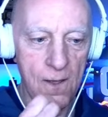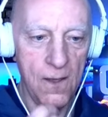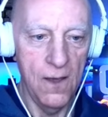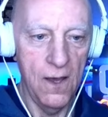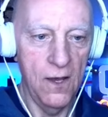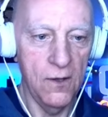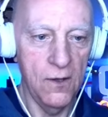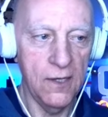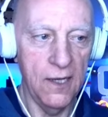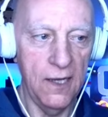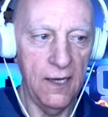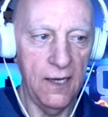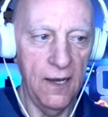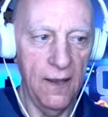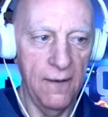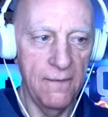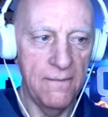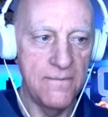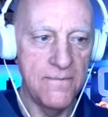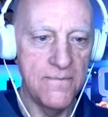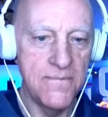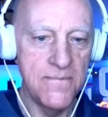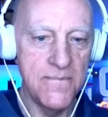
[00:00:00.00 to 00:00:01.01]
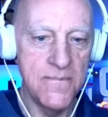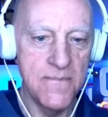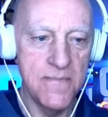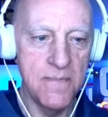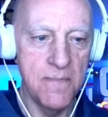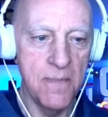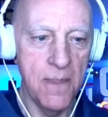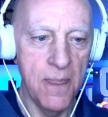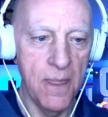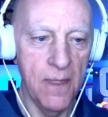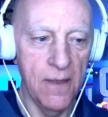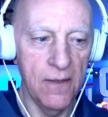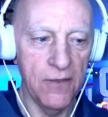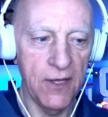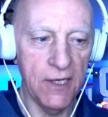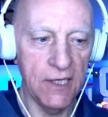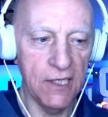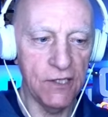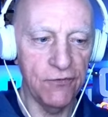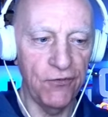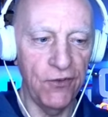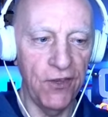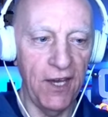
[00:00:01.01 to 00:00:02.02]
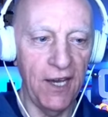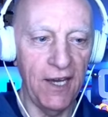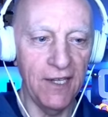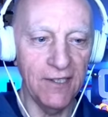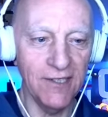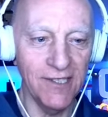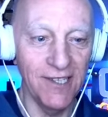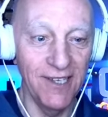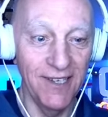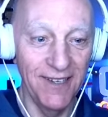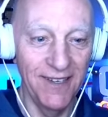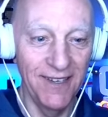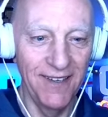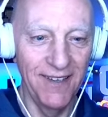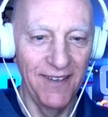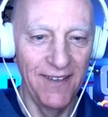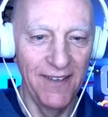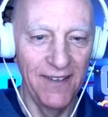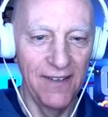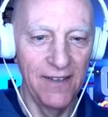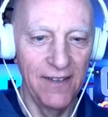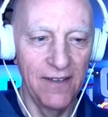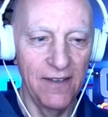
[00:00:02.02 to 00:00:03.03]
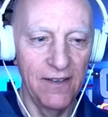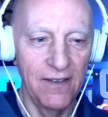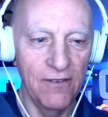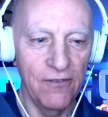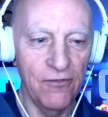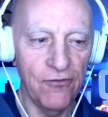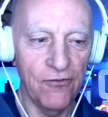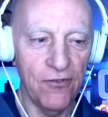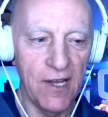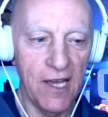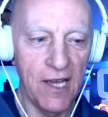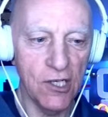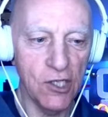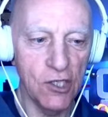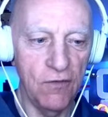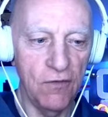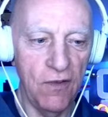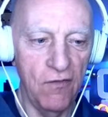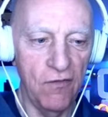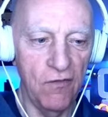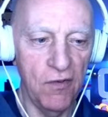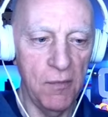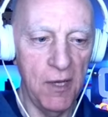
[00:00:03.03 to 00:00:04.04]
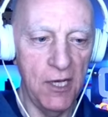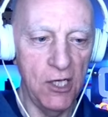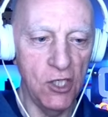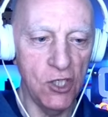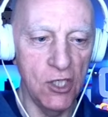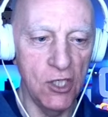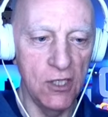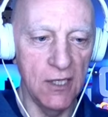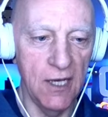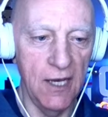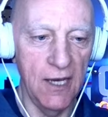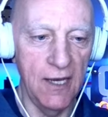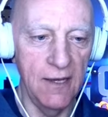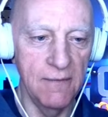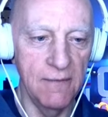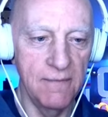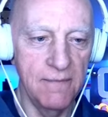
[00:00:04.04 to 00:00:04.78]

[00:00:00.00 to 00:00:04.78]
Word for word: Okay. Thanks for that. Flash of information there.